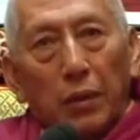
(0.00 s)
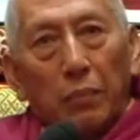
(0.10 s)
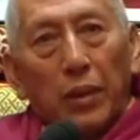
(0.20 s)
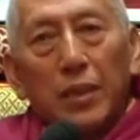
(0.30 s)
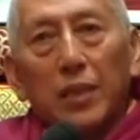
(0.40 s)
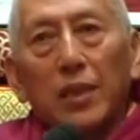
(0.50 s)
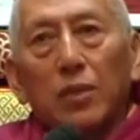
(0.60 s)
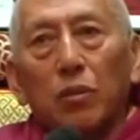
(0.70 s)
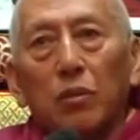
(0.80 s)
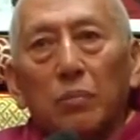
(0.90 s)
But it
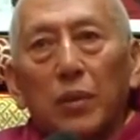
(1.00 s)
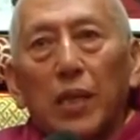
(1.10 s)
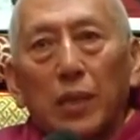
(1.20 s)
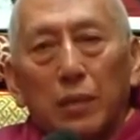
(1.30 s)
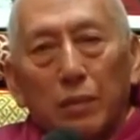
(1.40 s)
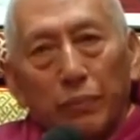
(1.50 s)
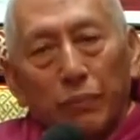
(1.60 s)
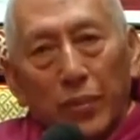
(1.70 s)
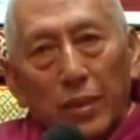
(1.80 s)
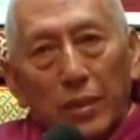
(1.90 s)
does not mean
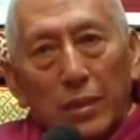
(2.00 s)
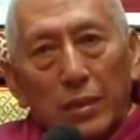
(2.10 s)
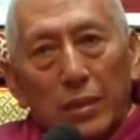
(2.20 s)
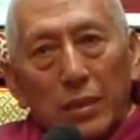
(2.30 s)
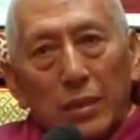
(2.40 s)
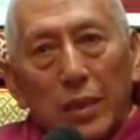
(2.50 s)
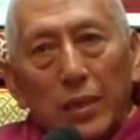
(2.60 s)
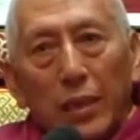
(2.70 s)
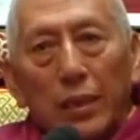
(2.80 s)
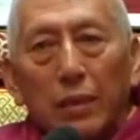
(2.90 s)

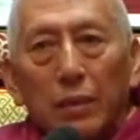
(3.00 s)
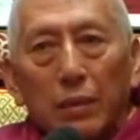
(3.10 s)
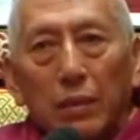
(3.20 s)
certain